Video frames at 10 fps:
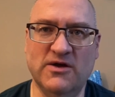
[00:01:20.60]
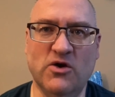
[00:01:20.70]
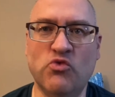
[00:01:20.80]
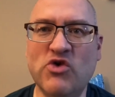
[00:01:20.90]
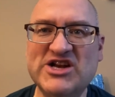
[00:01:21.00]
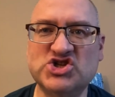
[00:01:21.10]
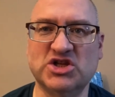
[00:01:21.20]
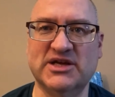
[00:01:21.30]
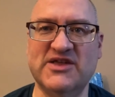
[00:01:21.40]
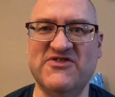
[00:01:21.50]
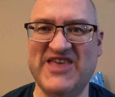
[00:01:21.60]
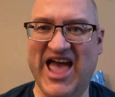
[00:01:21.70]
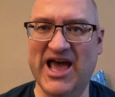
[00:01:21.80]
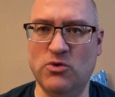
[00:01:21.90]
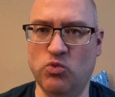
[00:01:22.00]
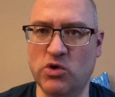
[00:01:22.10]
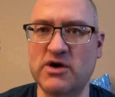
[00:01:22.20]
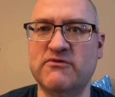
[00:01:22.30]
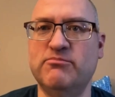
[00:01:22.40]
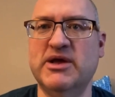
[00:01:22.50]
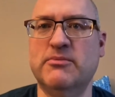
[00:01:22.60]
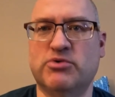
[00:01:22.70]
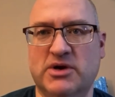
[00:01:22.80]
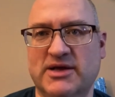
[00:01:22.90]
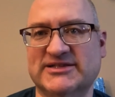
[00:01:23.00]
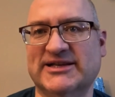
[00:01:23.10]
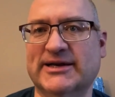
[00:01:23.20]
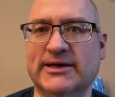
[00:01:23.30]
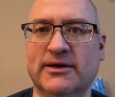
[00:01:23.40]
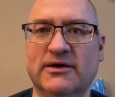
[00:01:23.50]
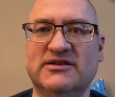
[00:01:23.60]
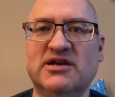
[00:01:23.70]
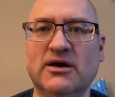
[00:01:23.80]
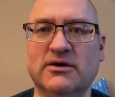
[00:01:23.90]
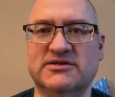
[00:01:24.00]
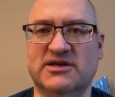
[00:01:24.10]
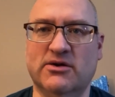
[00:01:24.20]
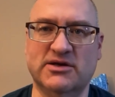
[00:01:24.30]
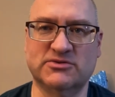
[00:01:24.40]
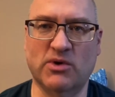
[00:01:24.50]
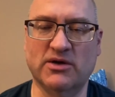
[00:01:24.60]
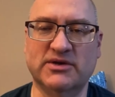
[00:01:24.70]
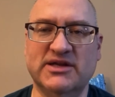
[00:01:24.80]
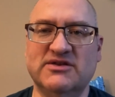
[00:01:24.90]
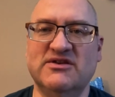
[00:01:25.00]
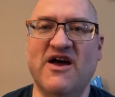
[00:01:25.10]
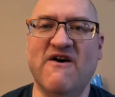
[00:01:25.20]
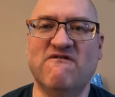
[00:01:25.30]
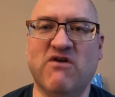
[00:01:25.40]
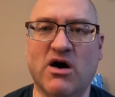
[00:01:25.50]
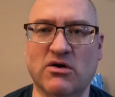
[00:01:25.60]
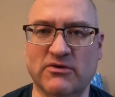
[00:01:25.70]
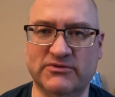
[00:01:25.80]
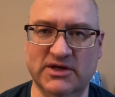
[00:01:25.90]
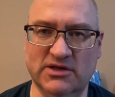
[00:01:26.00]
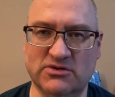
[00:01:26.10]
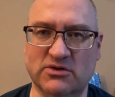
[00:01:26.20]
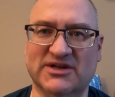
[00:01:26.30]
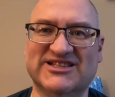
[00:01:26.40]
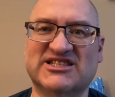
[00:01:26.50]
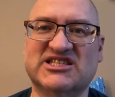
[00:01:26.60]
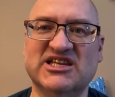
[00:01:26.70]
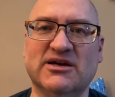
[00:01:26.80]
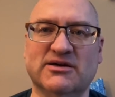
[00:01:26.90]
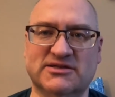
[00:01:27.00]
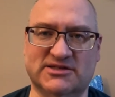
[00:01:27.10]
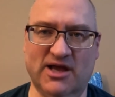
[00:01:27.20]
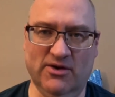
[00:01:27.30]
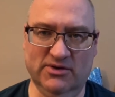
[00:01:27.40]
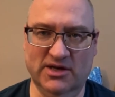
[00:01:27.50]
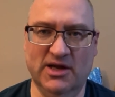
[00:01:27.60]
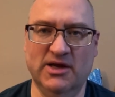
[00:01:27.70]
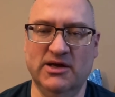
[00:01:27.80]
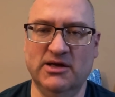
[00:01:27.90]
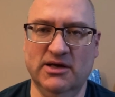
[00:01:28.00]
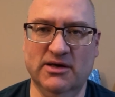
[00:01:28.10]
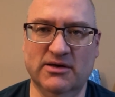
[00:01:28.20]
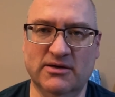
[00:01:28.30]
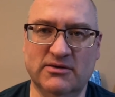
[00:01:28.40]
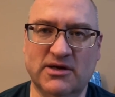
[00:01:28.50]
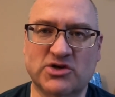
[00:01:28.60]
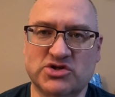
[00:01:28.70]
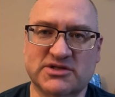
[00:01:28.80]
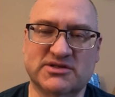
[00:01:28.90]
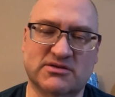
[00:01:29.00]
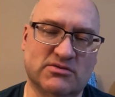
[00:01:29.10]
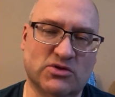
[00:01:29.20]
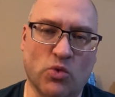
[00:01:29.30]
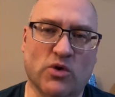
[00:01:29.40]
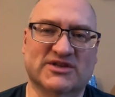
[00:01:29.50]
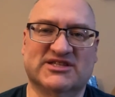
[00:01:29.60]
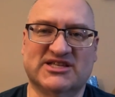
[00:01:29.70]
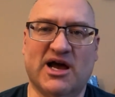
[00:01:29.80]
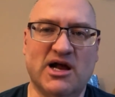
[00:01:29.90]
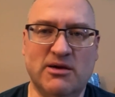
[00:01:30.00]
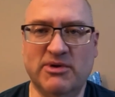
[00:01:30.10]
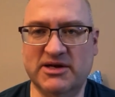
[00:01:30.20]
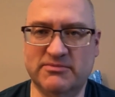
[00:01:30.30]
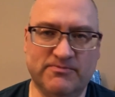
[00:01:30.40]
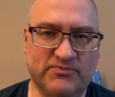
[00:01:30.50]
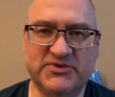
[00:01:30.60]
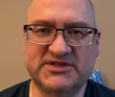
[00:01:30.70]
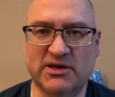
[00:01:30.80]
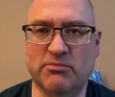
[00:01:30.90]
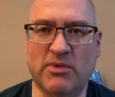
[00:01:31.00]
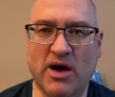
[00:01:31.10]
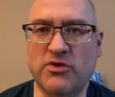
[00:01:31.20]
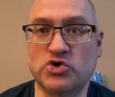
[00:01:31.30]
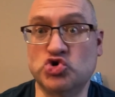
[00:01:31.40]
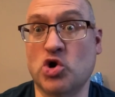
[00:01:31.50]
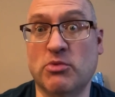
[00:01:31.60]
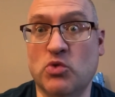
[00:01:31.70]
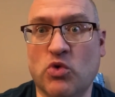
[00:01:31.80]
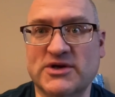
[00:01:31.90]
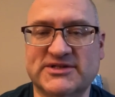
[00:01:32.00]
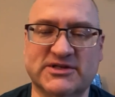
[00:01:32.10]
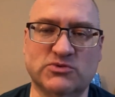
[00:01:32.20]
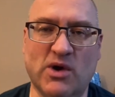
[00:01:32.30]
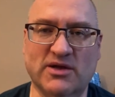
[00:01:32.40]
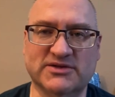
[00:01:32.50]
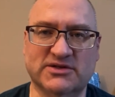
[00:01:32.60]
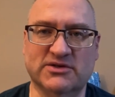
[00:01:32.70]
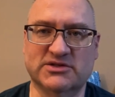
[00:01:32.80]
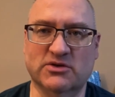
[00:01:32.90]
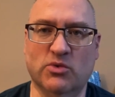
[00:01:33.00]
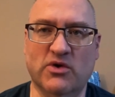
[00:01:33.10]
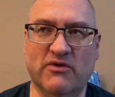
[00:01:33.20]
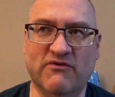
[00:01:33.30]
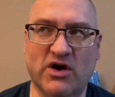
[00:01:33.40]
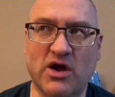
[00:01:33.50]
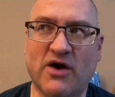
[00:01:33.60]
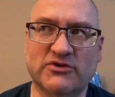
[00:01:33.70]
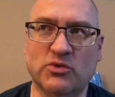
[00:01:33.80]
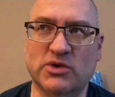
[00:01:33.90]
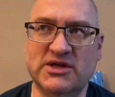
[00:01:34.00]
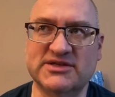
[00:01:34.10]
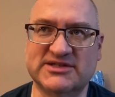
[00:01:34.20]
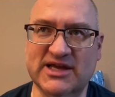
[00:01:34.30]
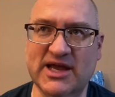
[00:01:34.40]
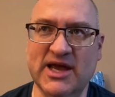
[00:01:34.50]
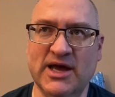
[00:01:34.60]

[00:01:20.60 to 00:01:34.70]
originally that would have been pronounced like a T sound as well, and it evolved into a T sound. Not just the word Zahl, but some other German words as well. So we're very often when you see